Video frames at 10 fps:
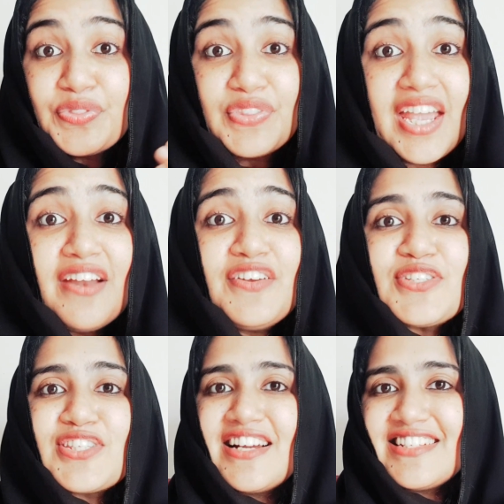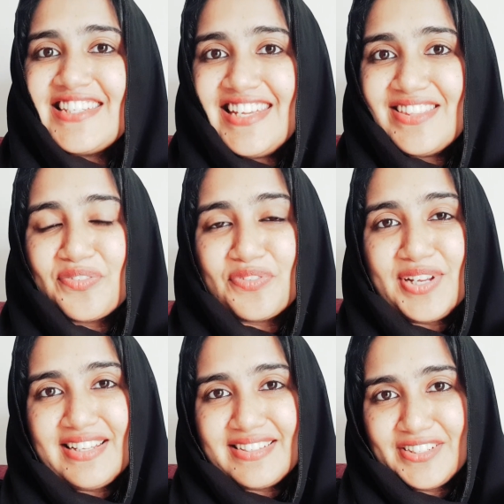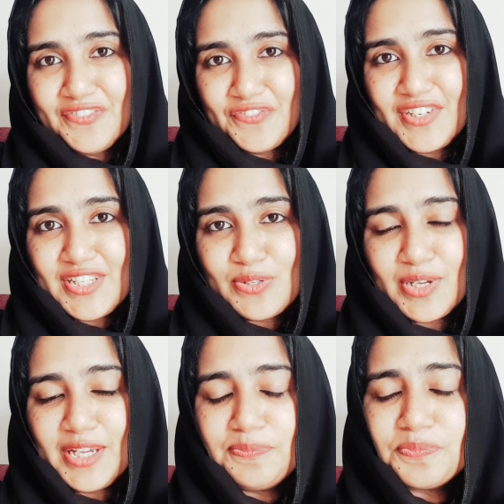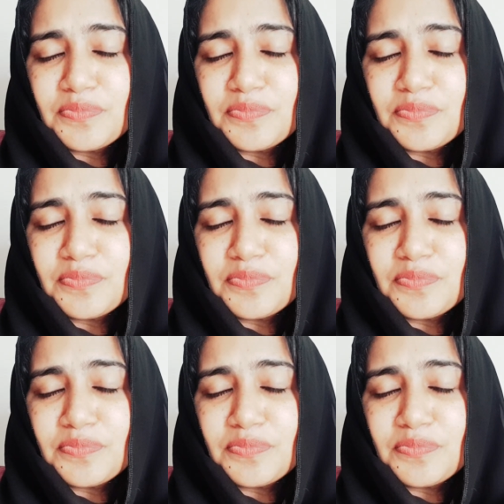there you start seeing the real difference. Okay,